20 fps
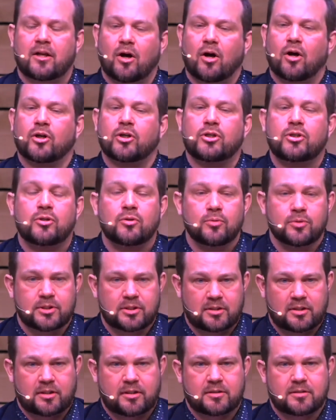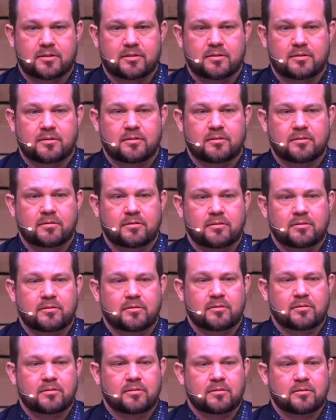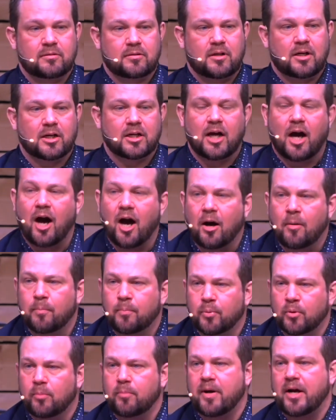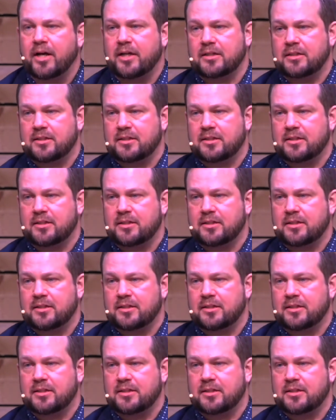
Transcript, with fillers: are useless. A compromised